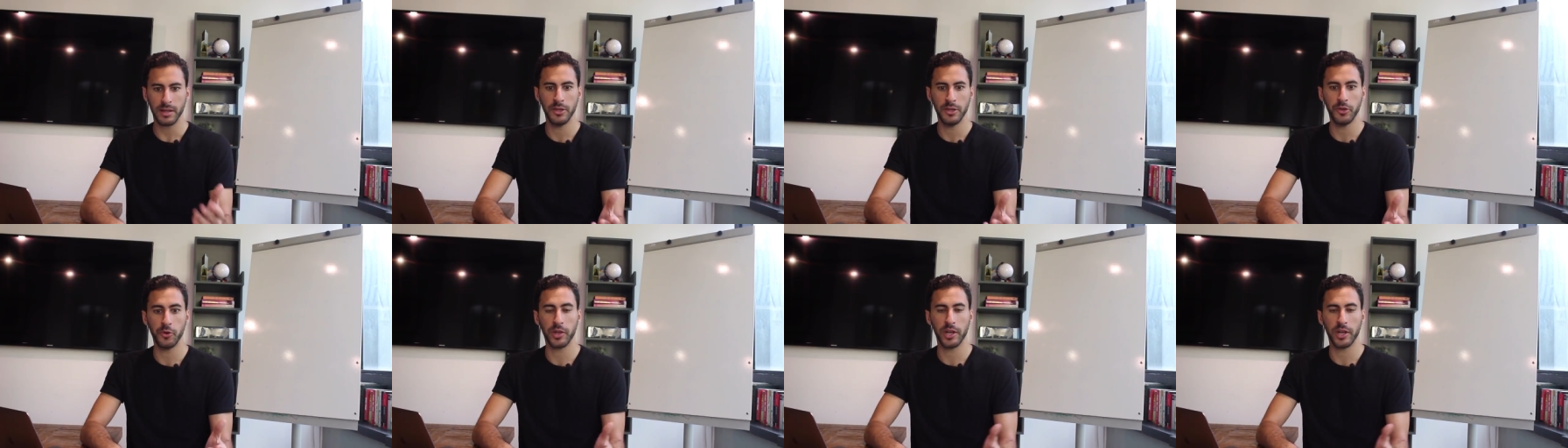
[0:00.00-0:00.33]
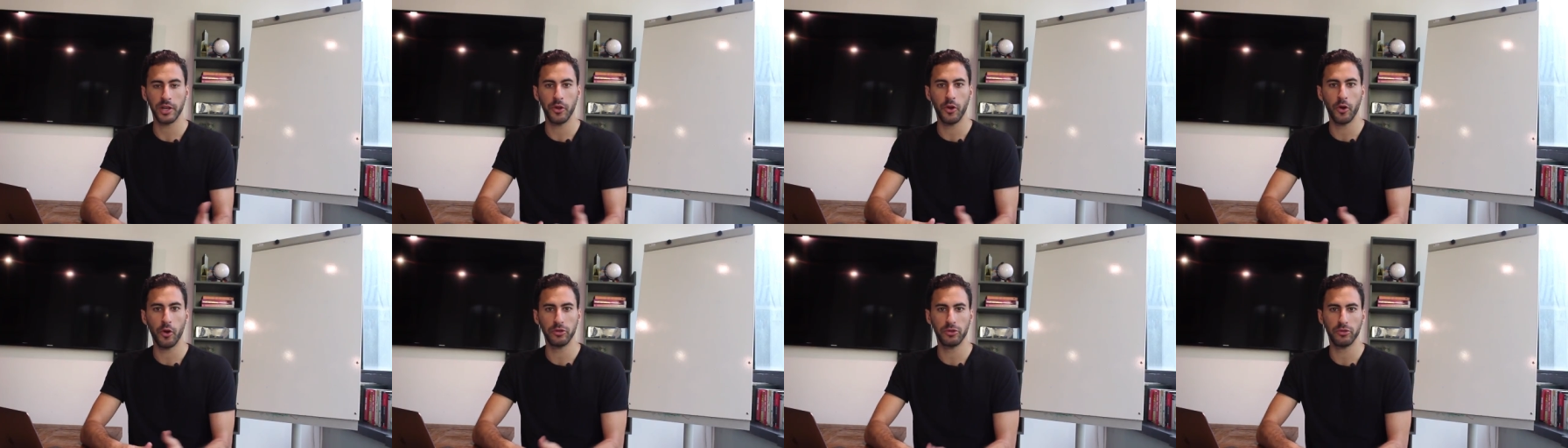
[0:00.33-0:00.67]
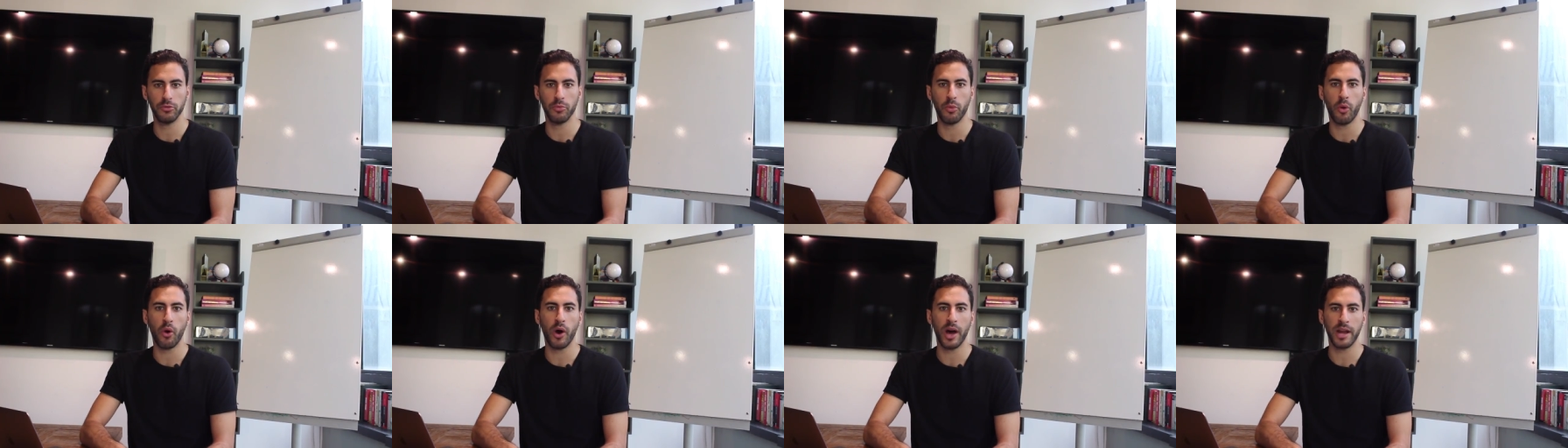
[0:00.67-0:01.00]
You can go
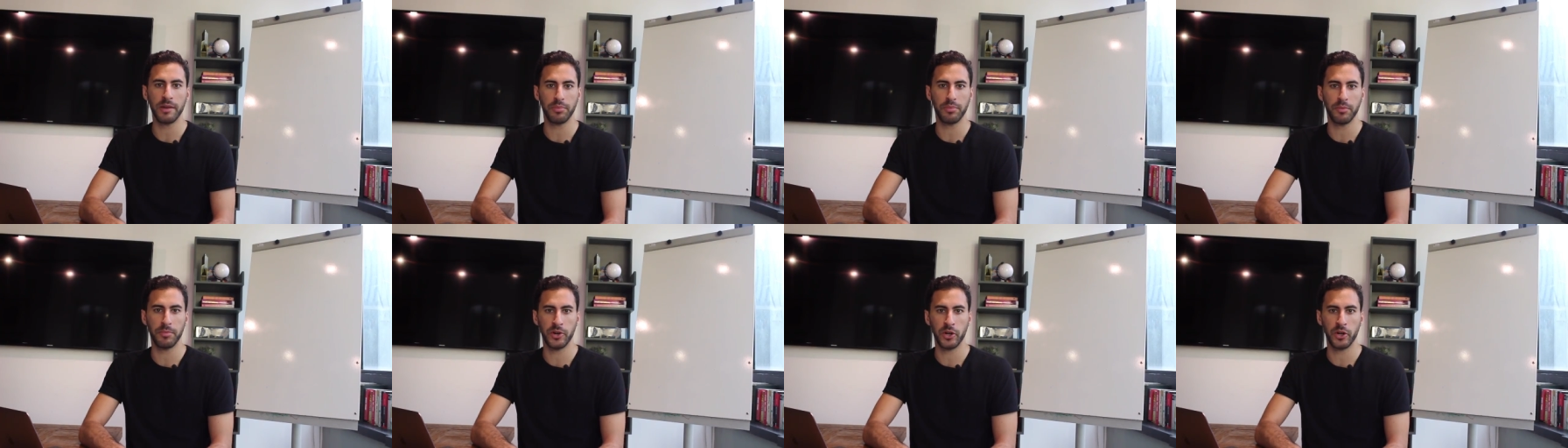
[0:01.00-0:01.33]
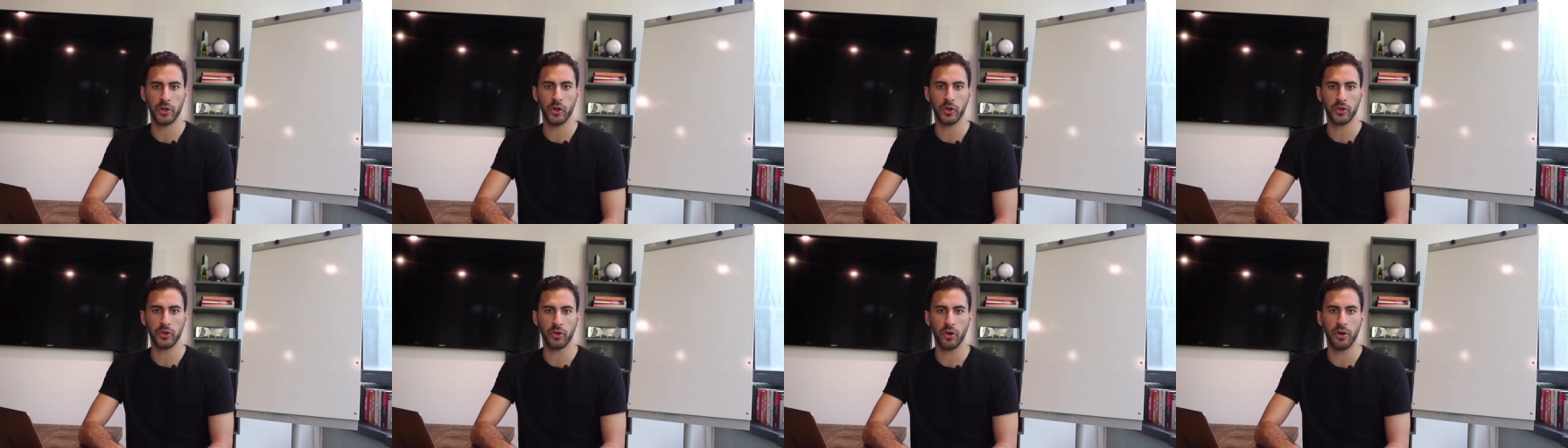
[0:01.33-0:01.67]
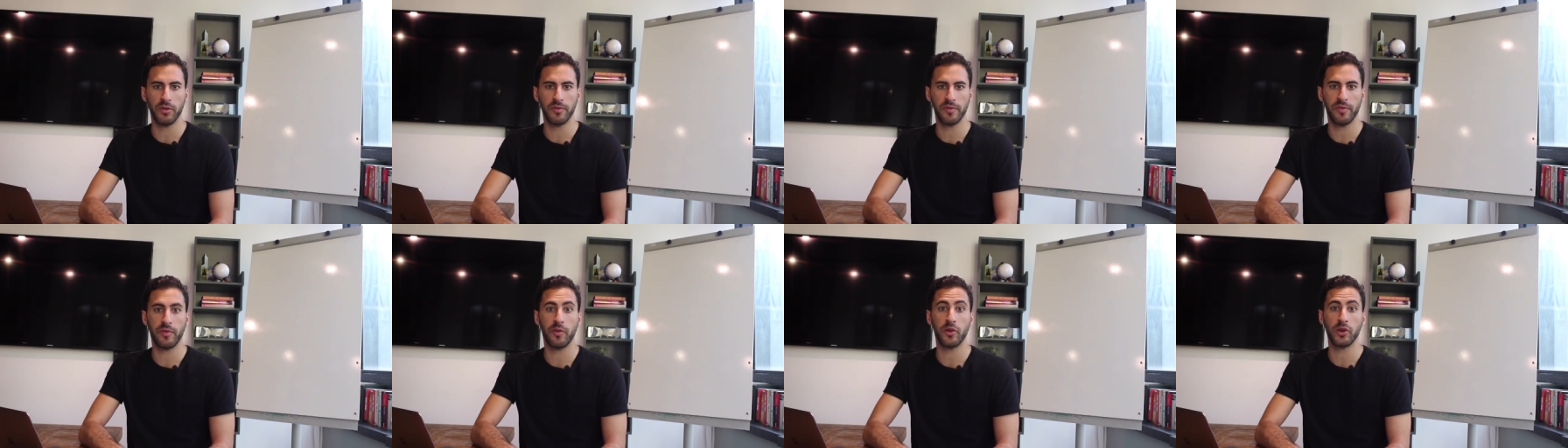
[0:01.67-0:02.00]
to
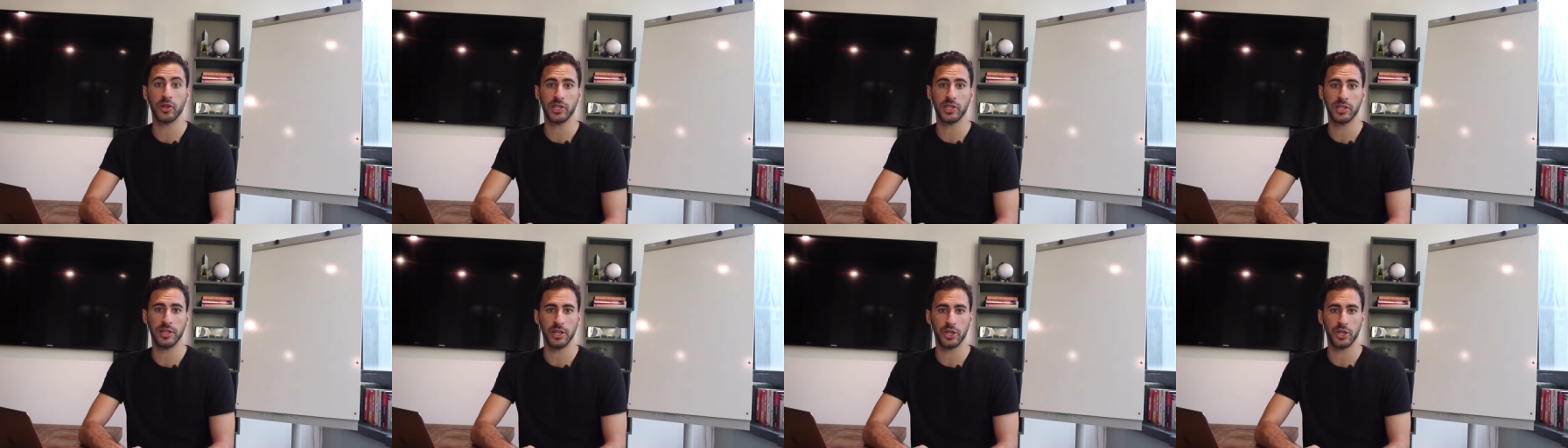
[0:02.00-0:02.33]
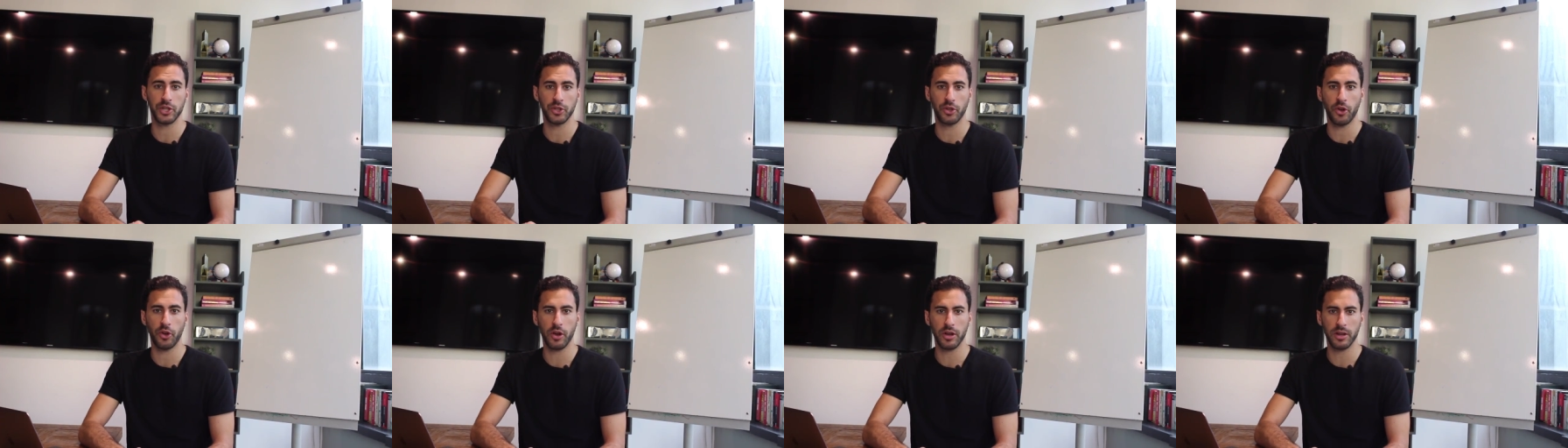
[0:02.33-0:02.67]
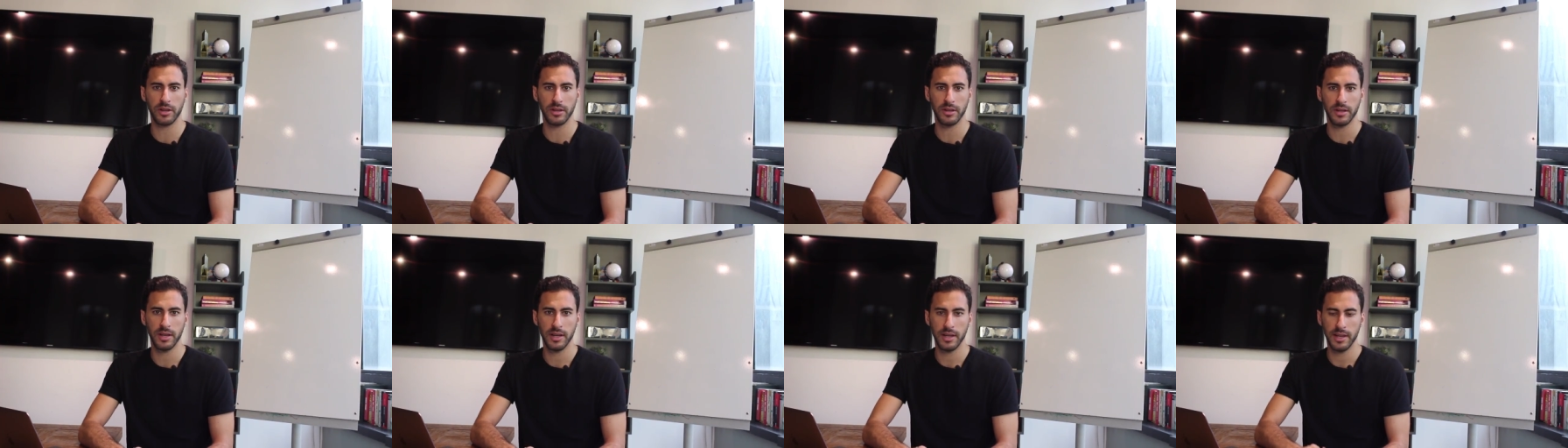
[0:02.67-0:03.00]
moranpober.com forward slash
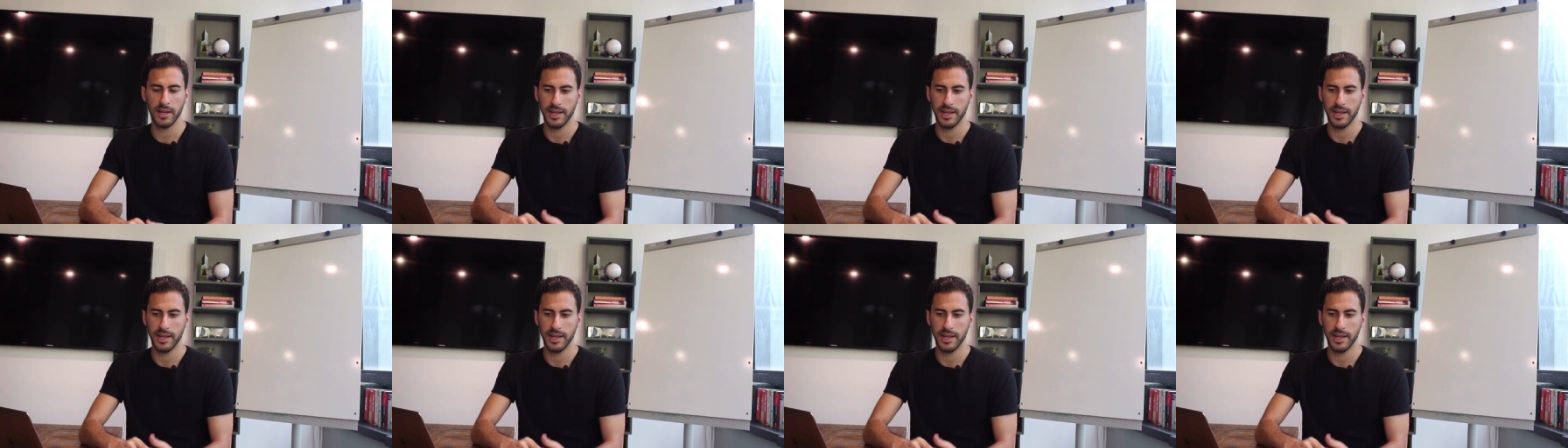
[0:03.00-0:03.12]
talk